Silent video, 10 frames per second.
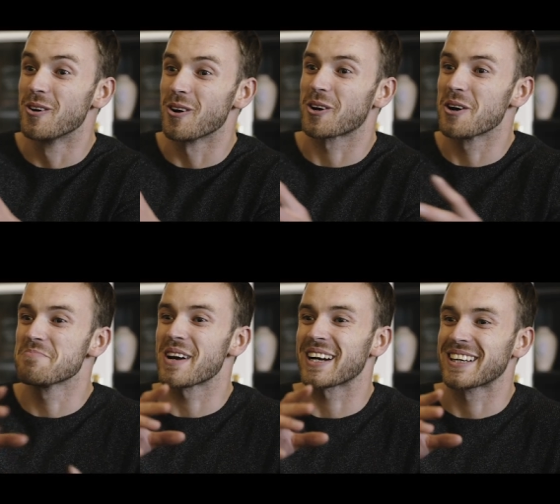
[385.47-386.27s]
no, come
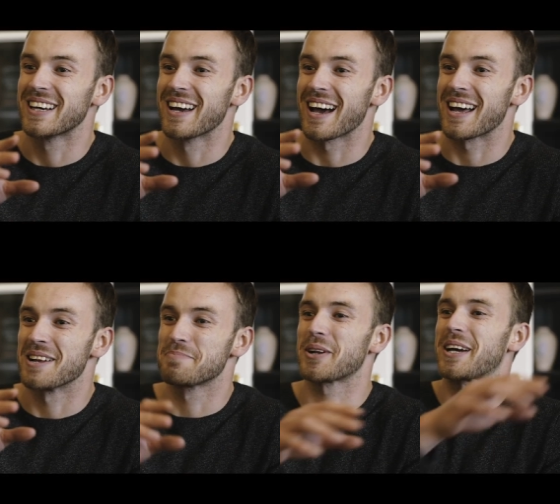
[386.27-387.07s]
back
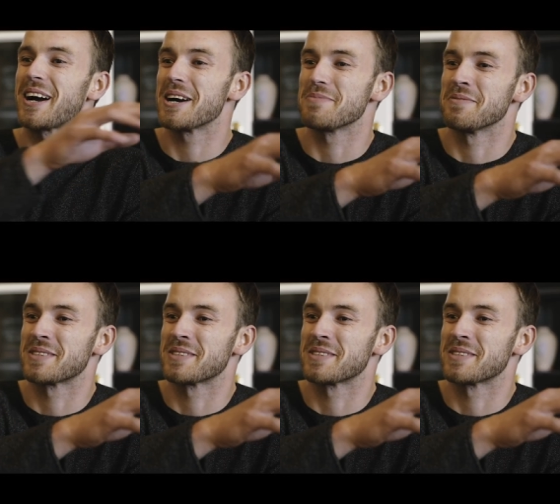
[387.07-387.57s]
and put a car bomb